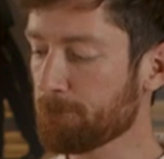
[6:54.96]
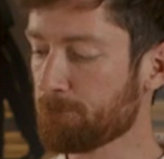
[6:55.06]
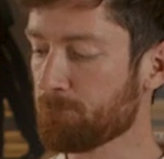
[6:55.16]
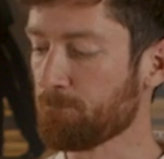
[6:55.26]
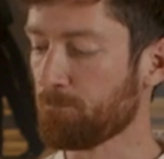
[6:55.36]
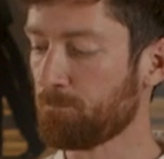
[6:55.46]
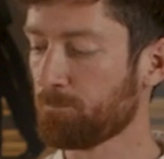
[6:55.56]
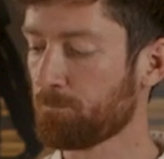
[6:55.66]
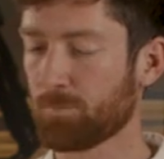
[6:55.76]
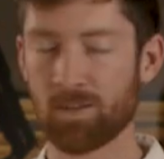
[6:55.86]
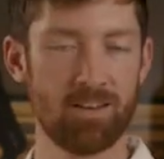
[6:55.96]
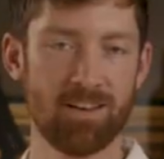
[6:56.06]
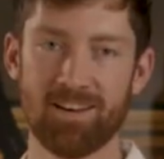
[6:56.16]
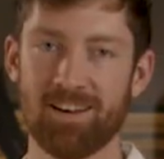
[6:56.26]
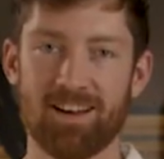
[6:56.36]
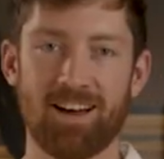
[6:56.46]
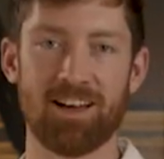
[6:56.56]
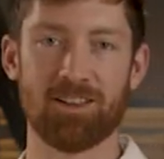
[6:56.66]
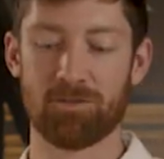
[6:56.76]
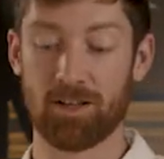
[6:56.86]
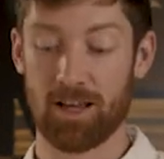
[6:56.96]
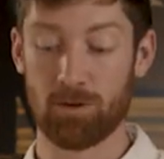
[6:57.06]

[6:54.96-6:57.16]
Mmm. I love it.